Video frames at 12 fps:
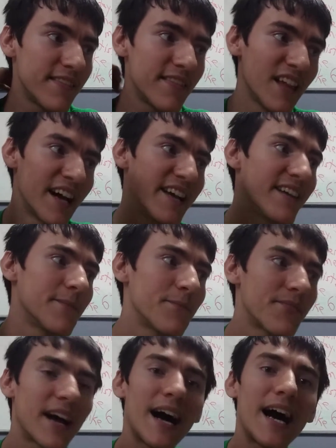like,
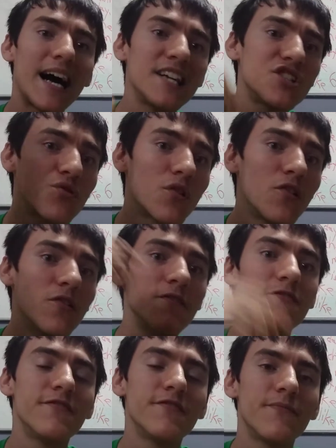I
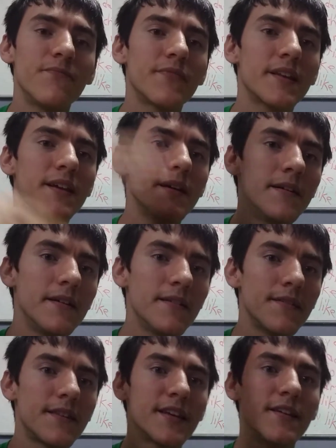drove
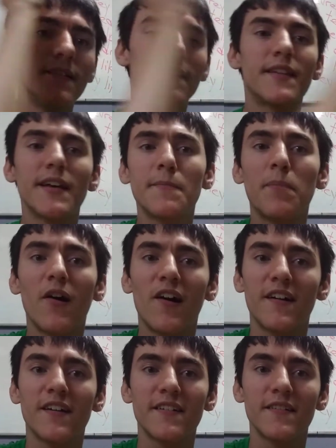to the
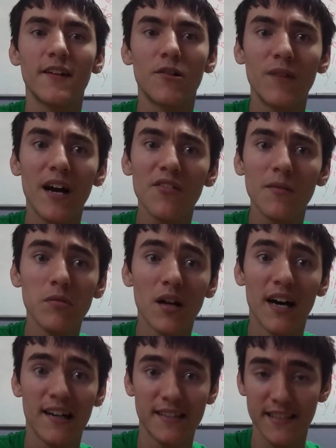park around the
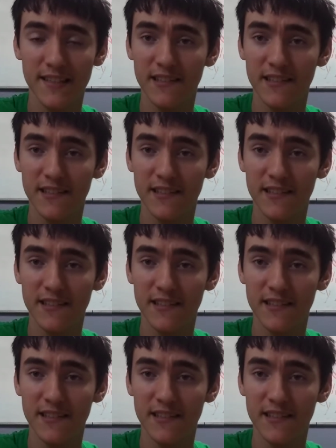block,